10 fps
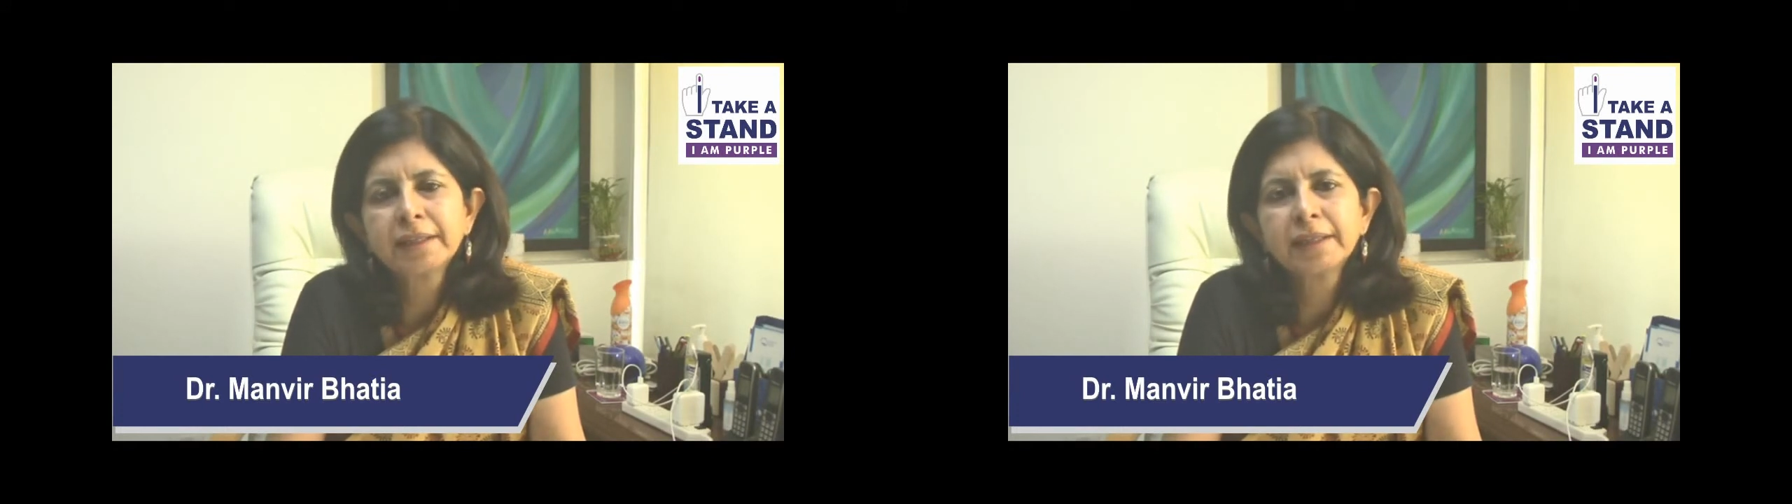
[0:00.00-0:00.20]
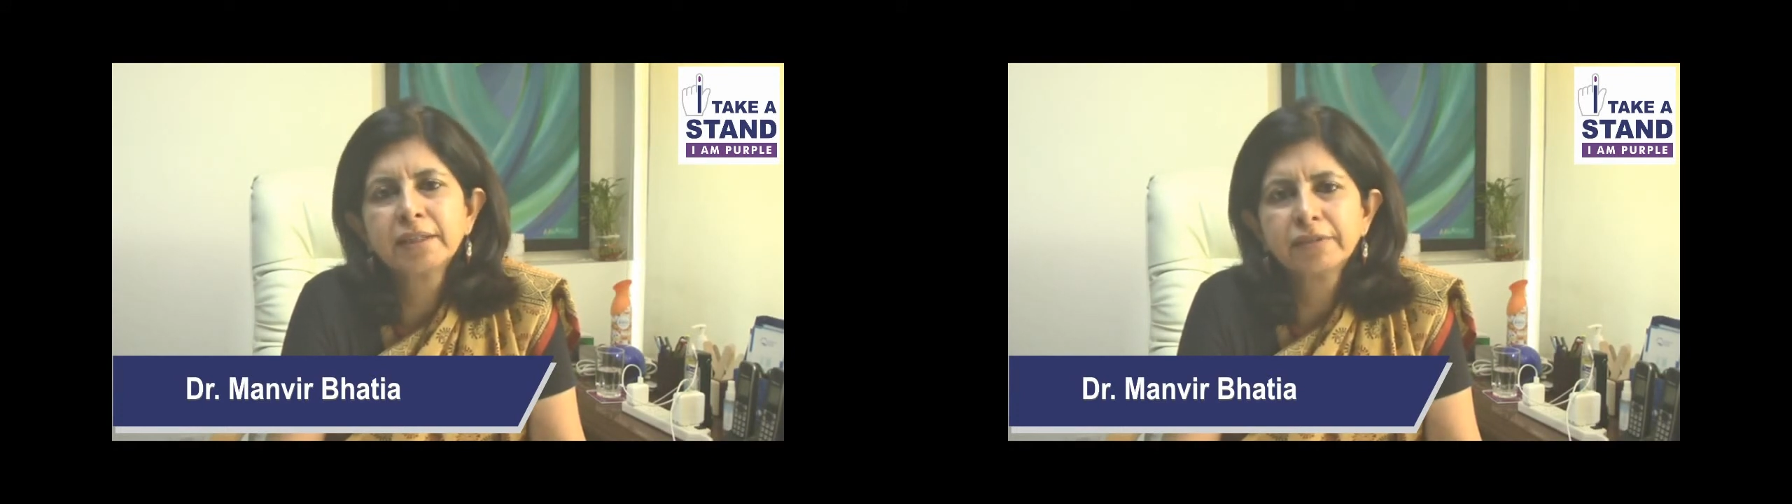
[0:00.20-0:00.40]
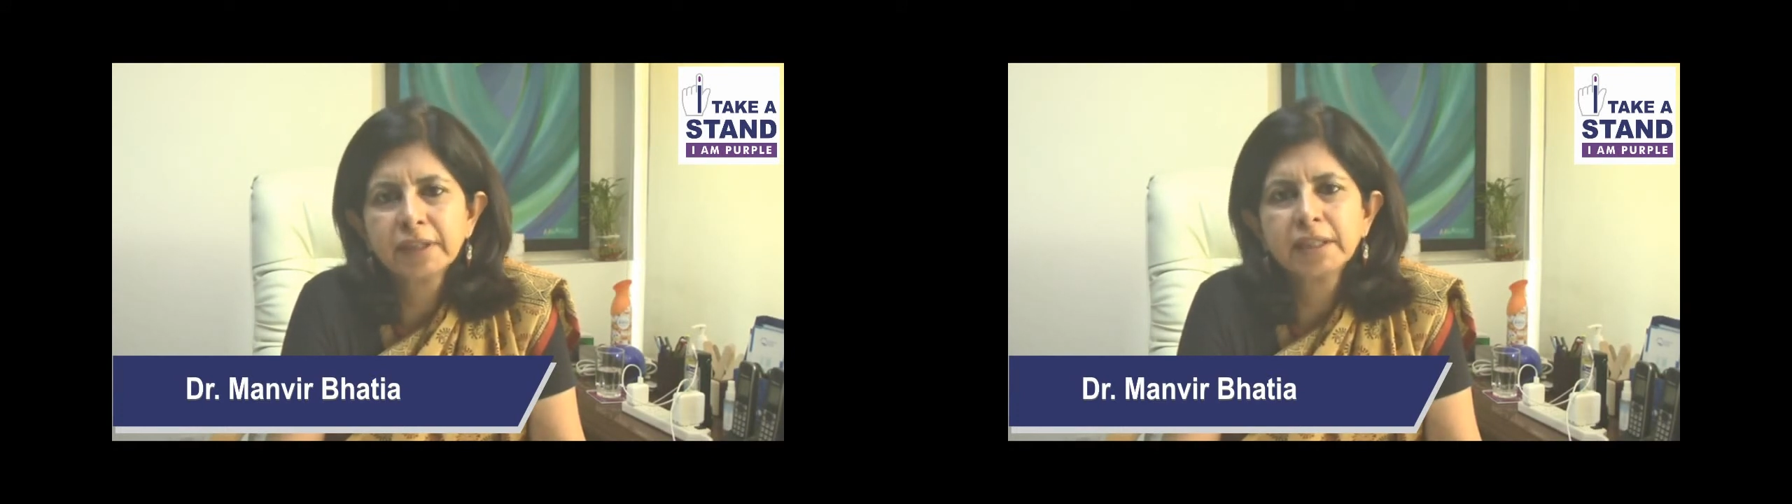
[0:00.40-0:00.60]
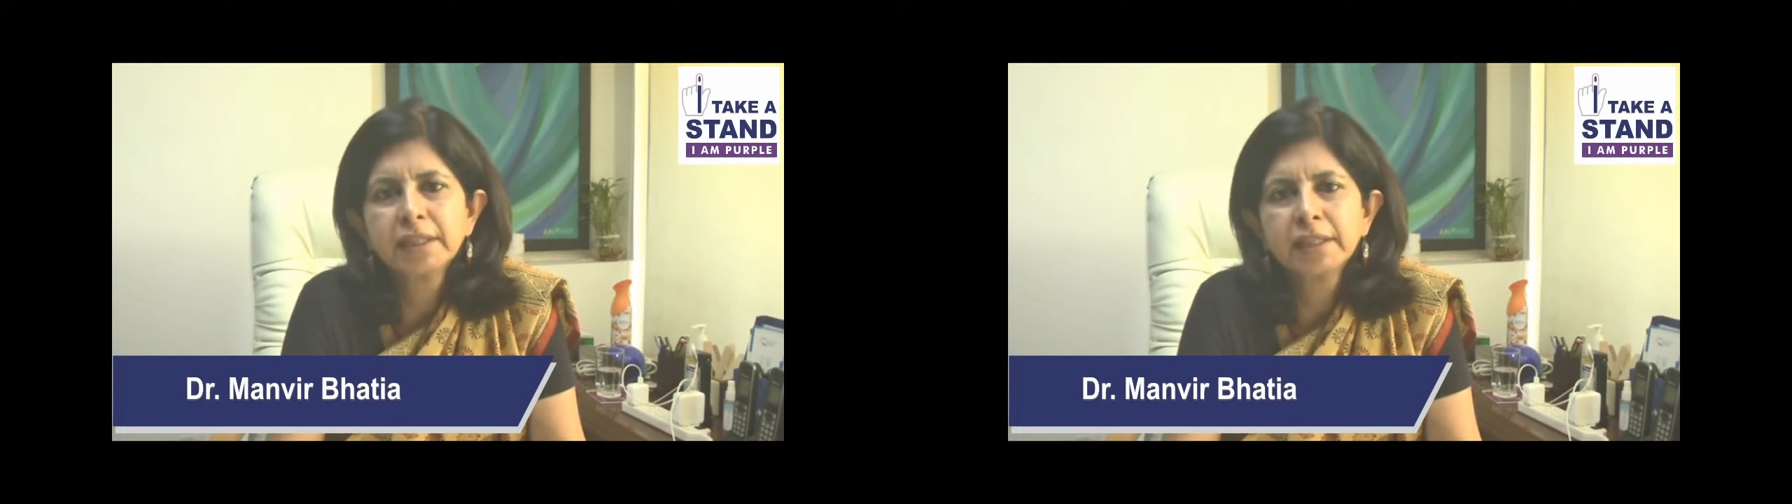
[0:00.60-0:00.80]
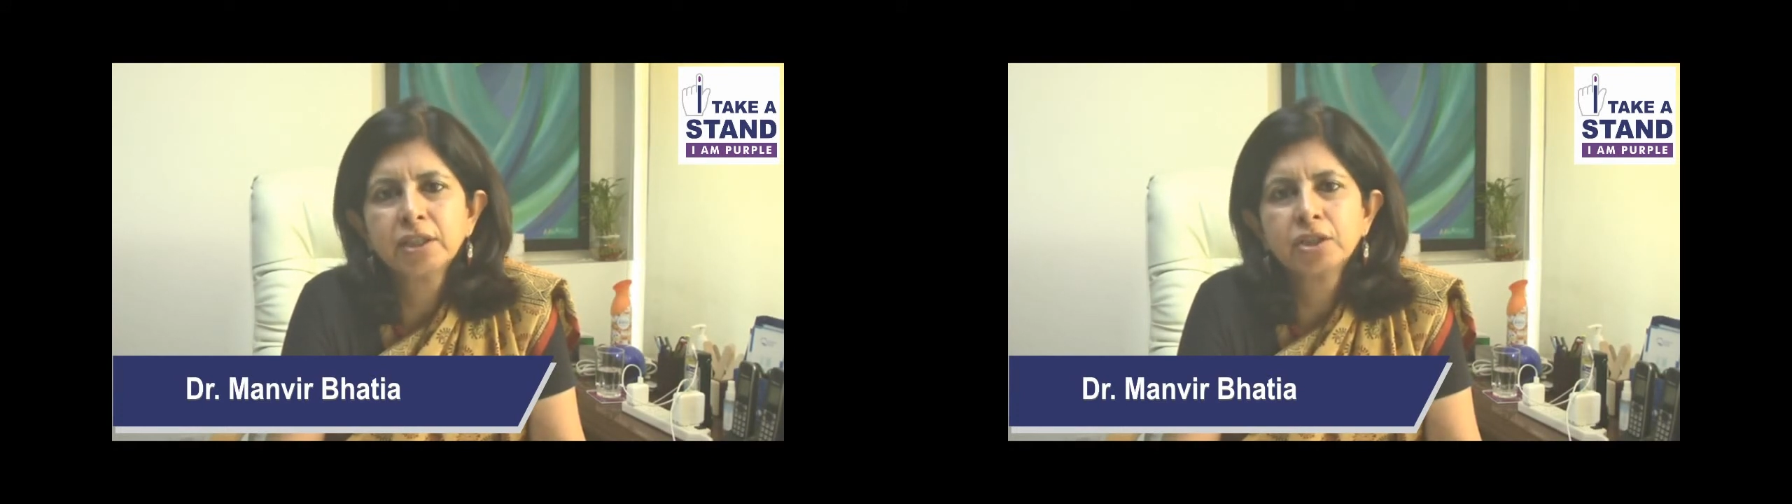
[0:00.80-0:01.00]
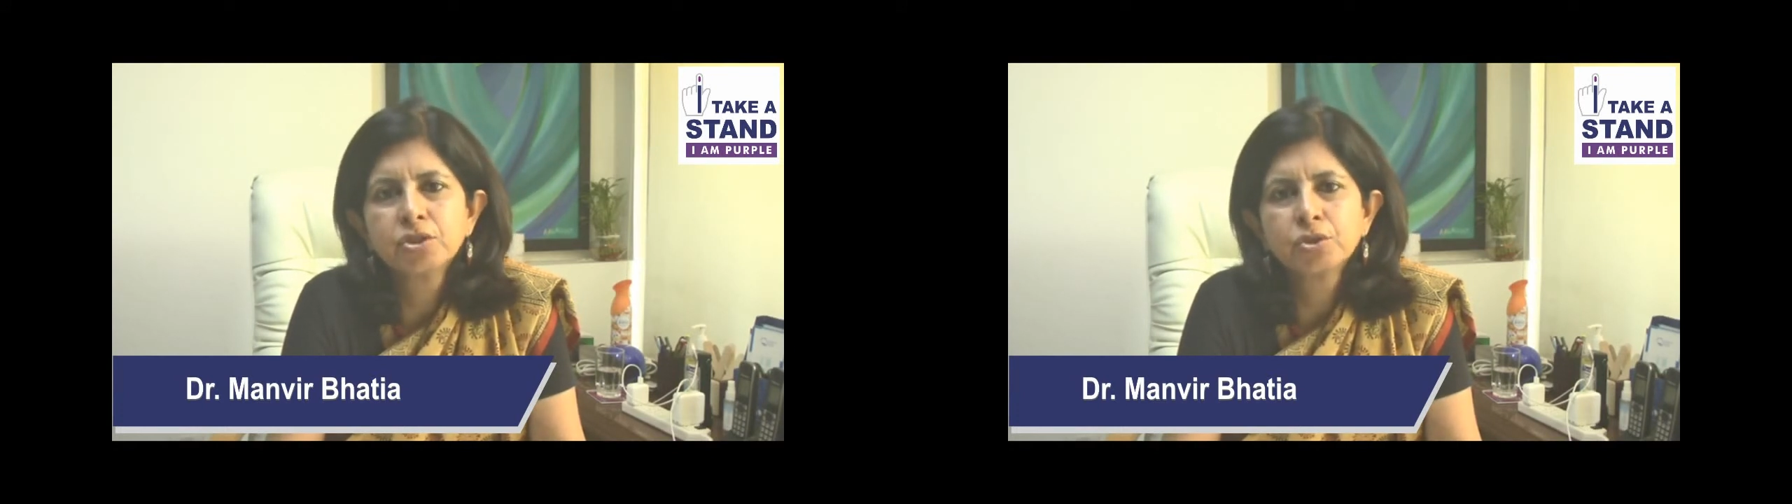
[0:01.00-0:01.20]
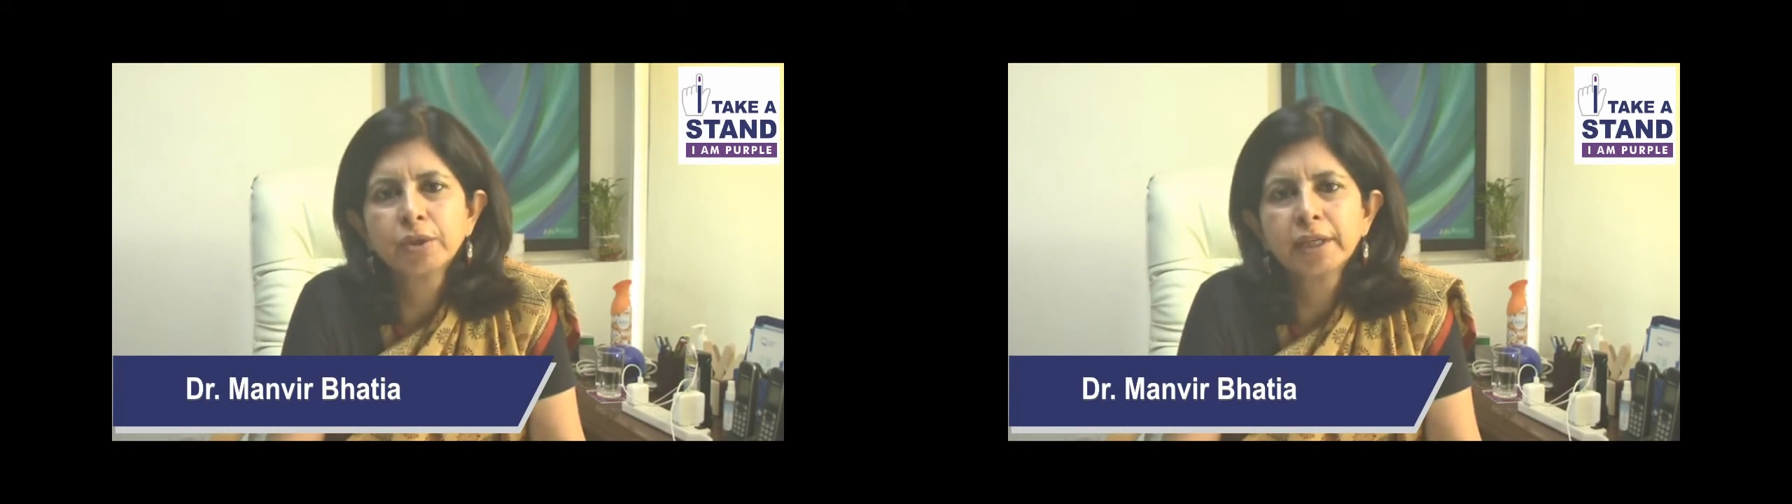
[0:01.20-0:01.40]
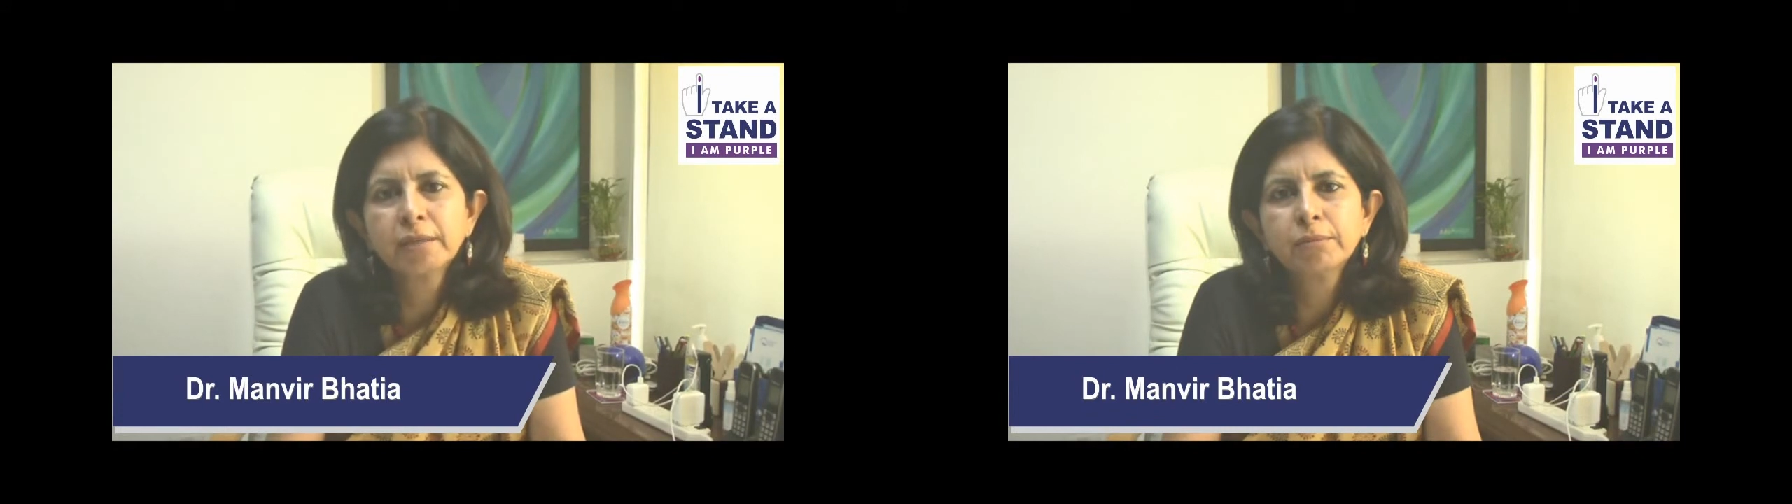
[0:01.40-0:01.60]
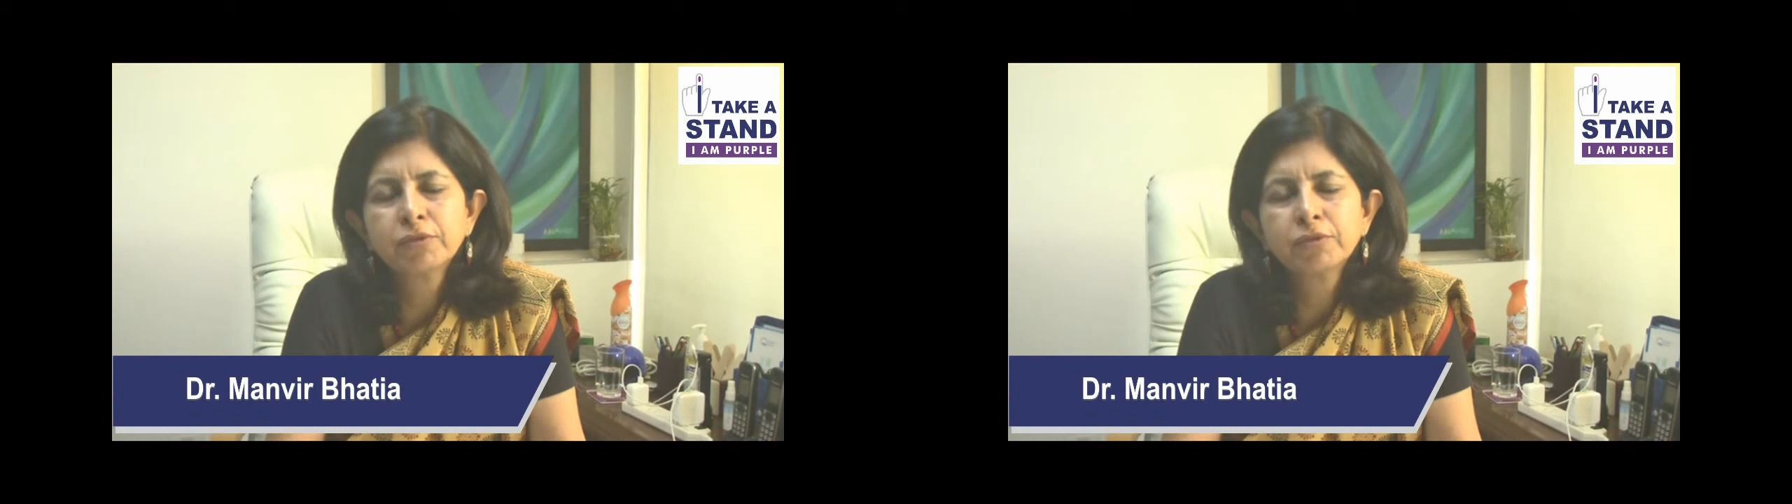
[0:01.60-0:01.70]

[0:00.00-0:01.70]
little difficulty in controlling.